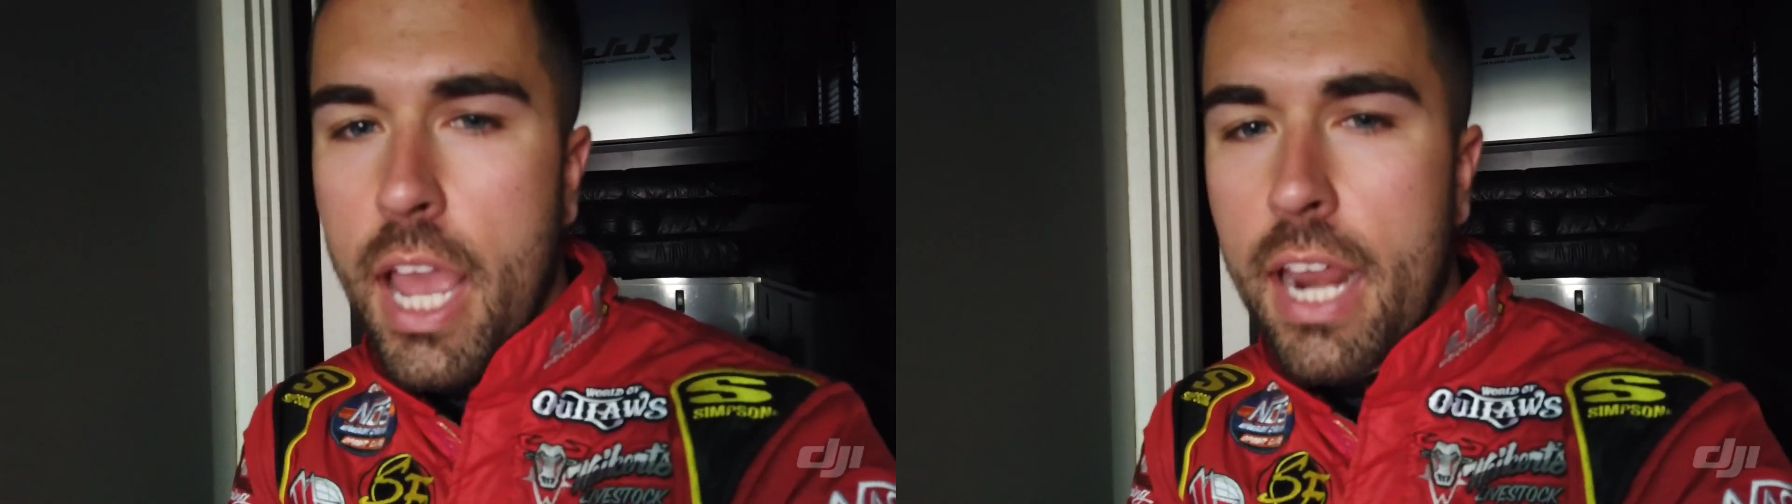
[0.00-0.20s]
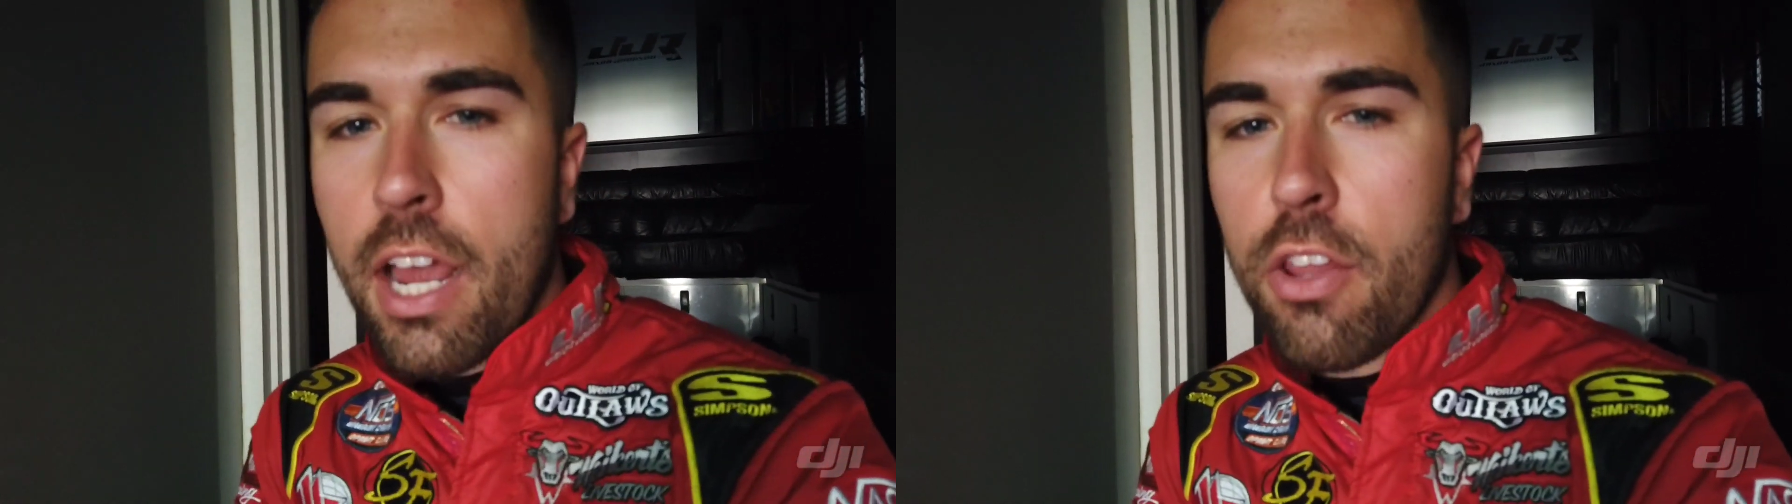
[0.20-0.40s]

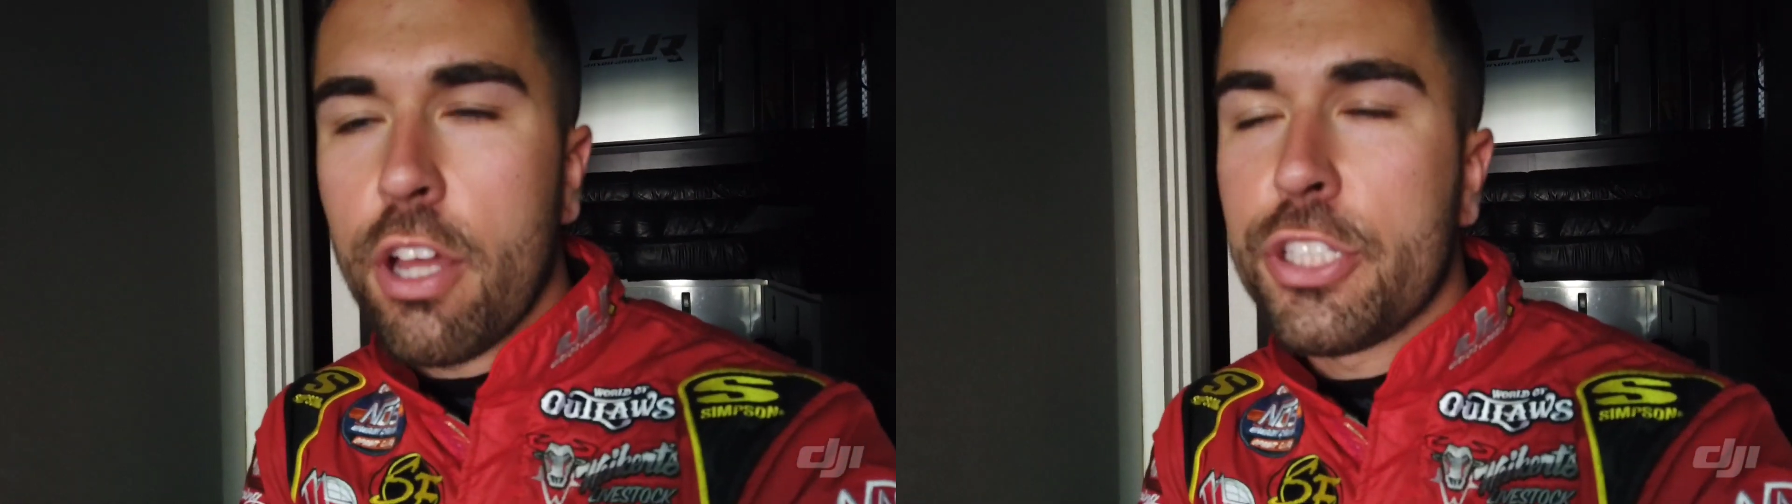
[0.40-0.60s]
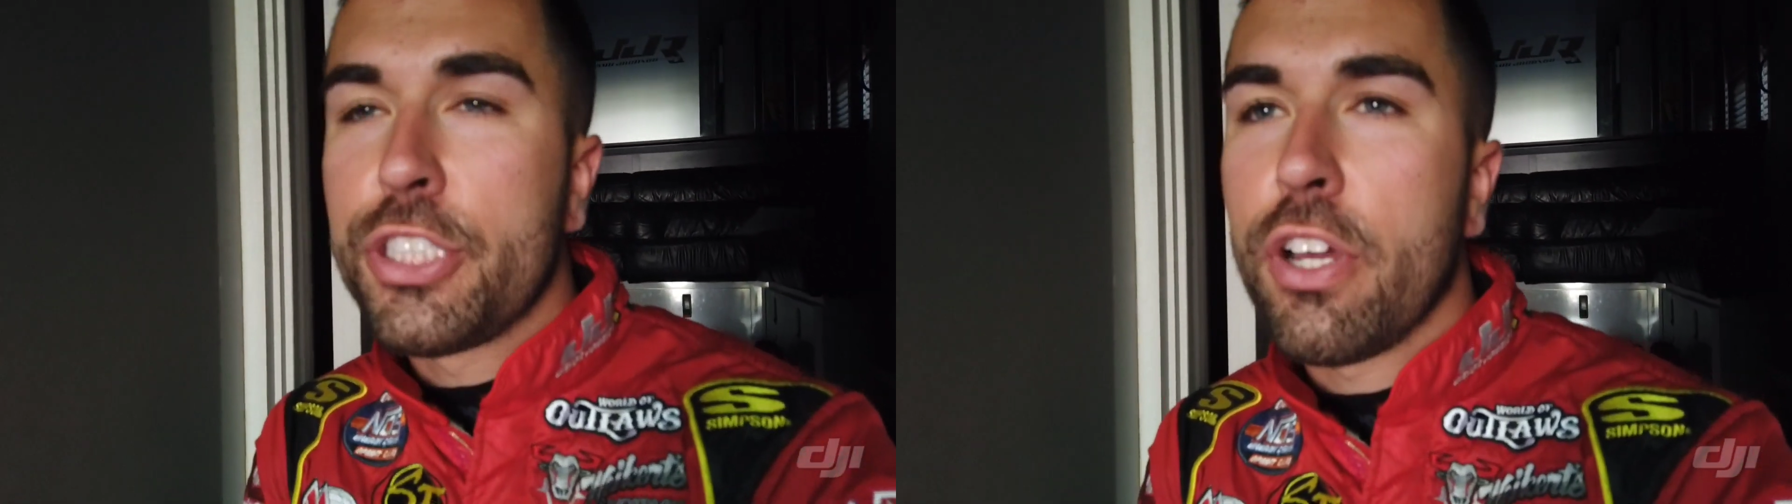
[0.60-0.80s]
at an
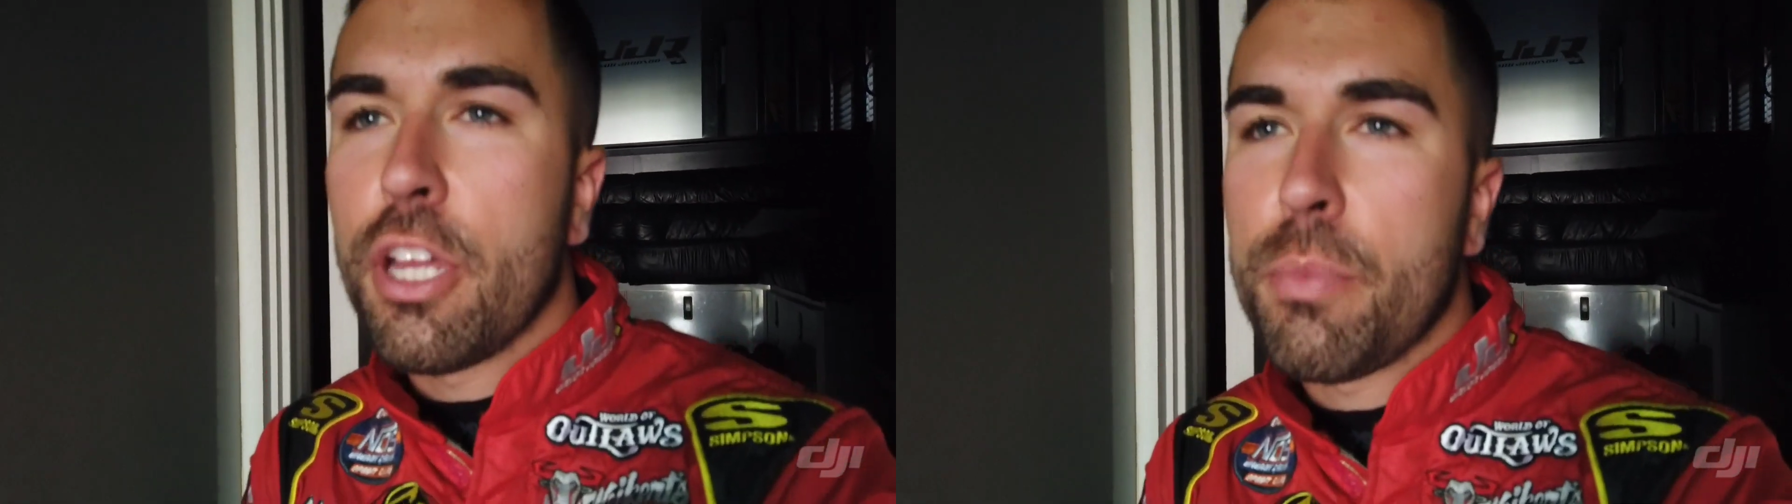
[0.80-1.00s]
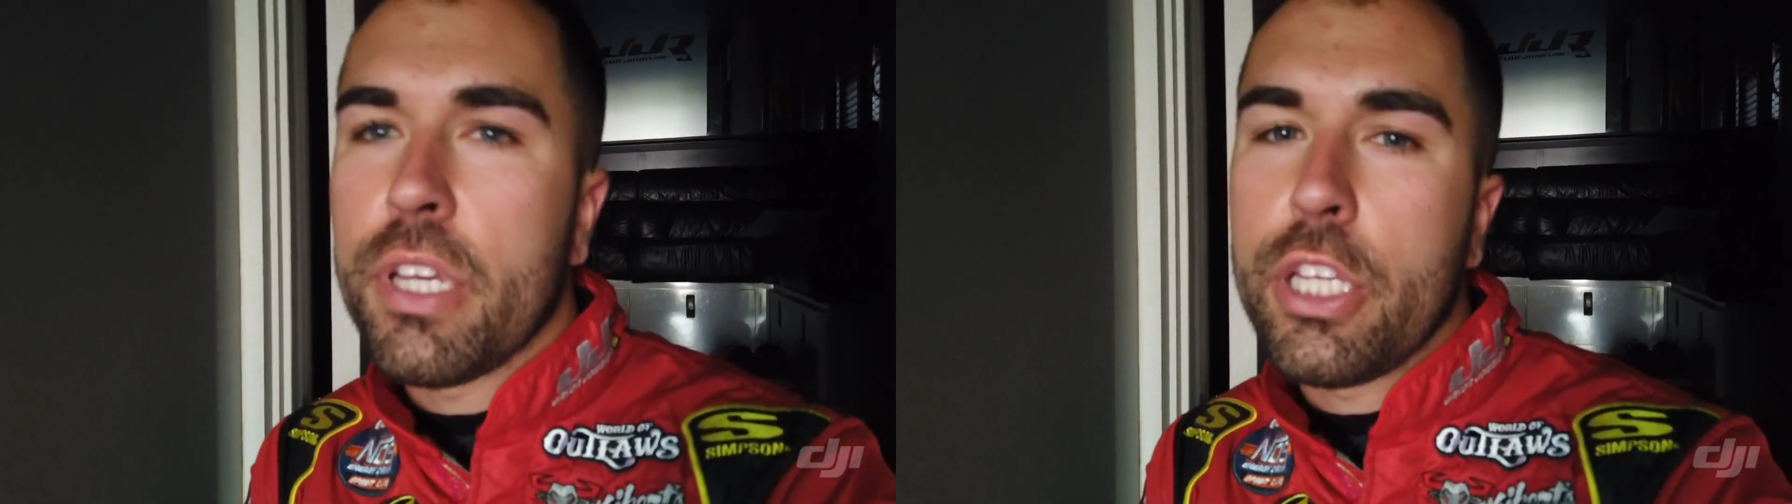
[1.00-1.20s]
Outlaw show
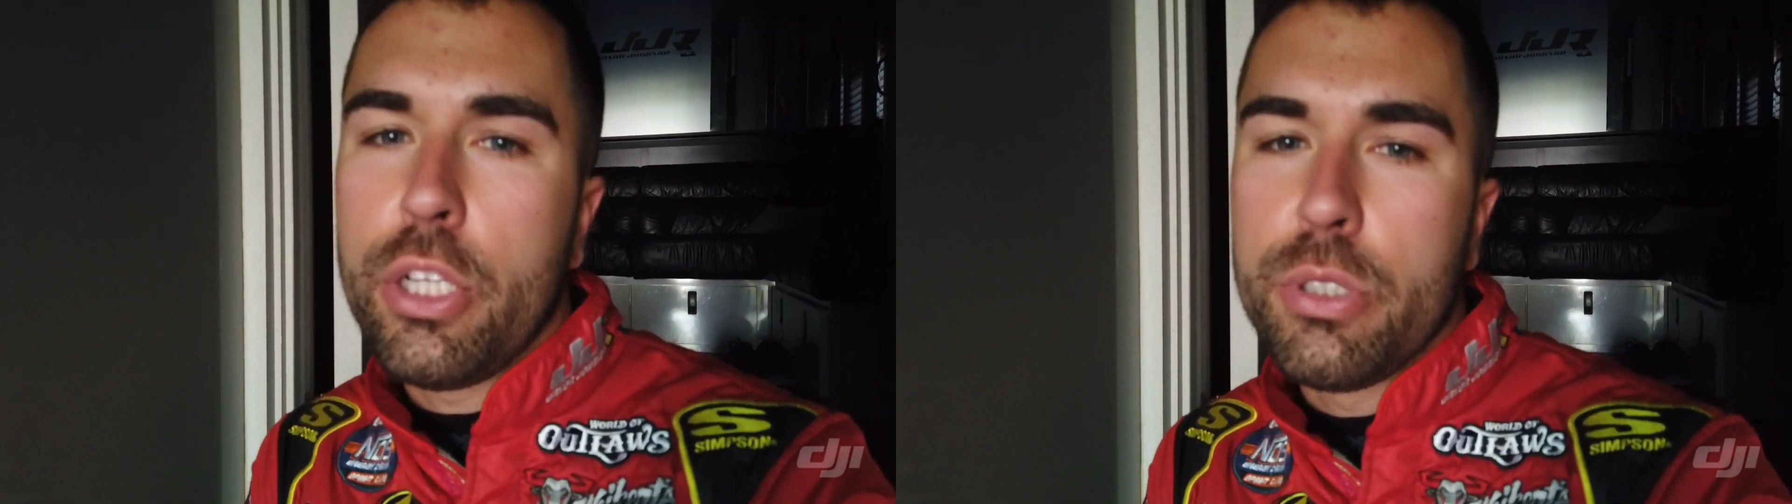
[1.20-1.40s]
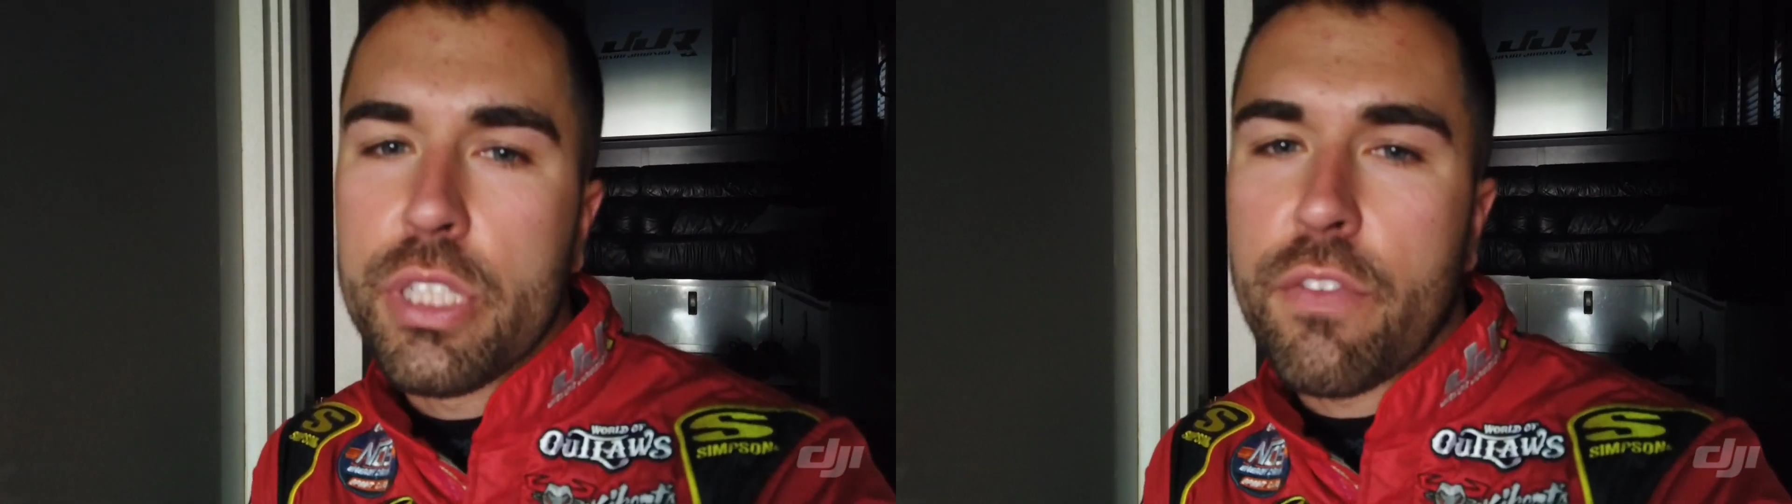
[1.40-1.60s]
that'd be a
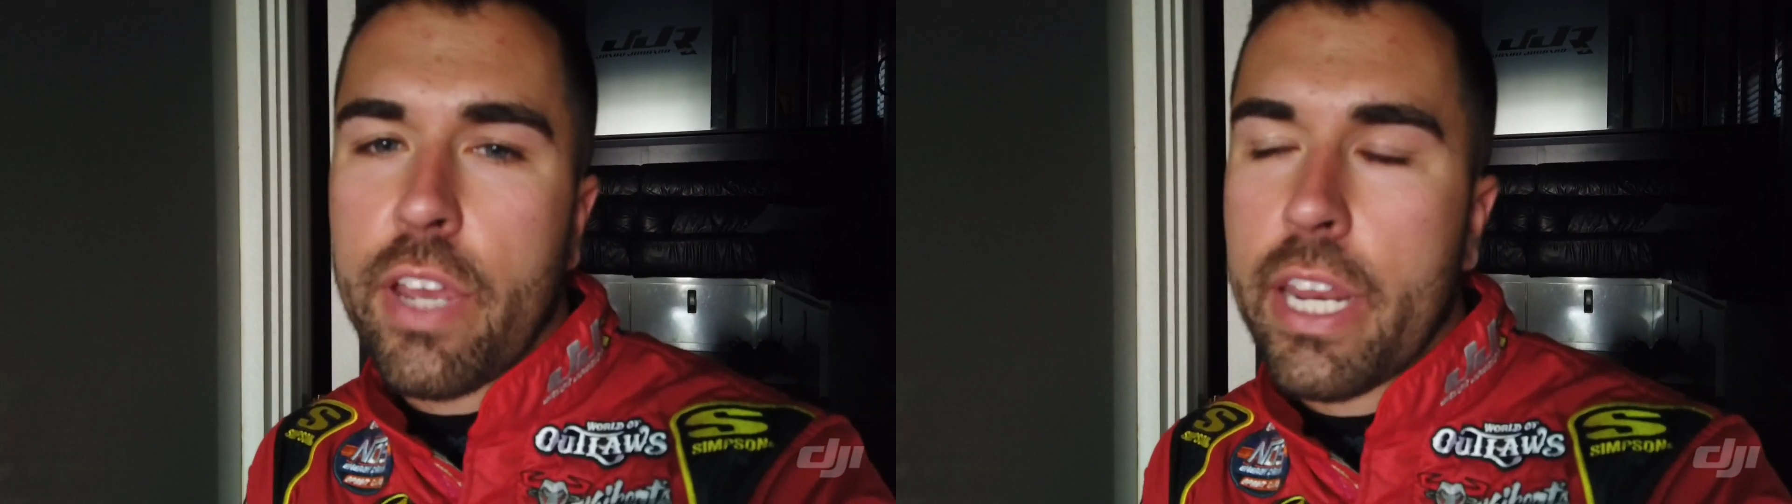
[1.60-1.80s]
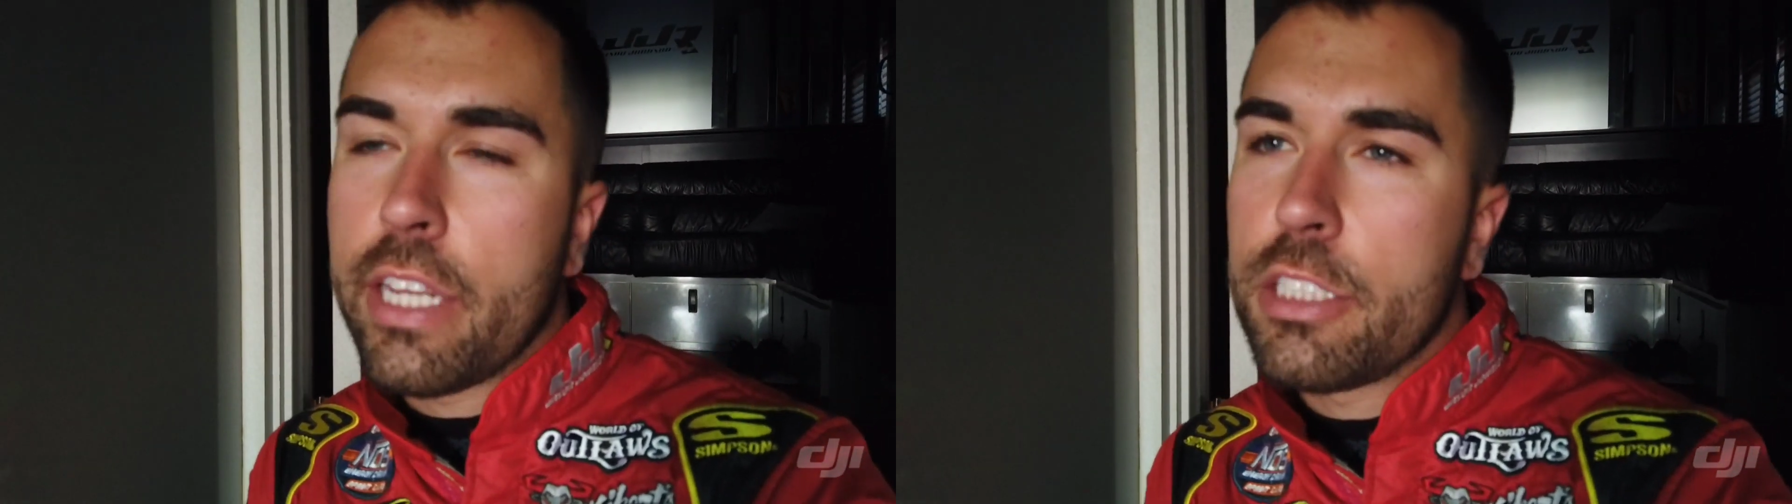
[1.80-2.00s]
huge
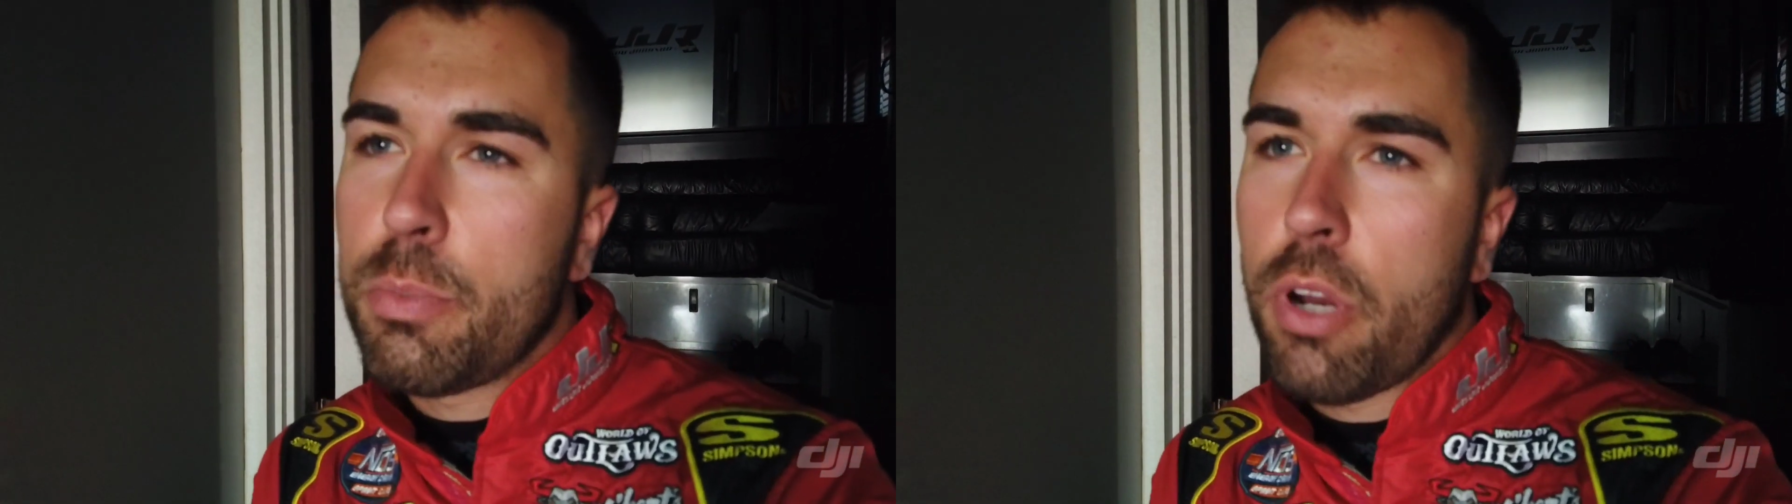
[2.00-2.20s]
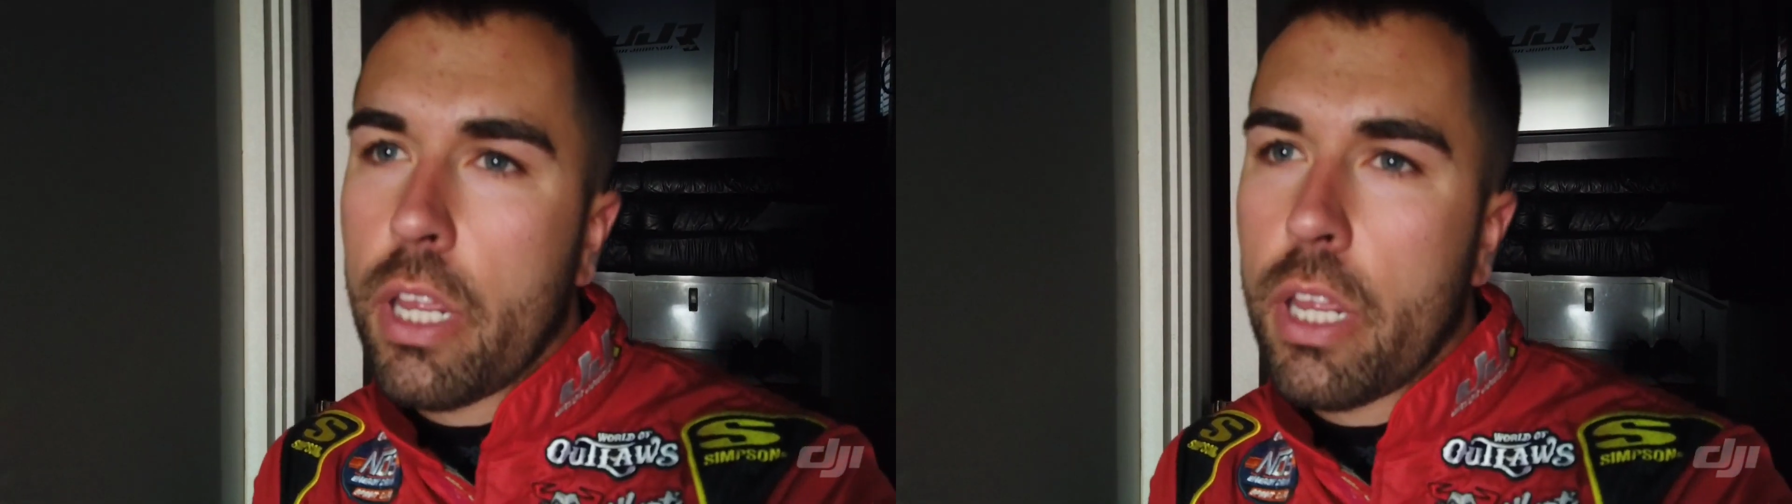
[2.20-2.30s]
advantage,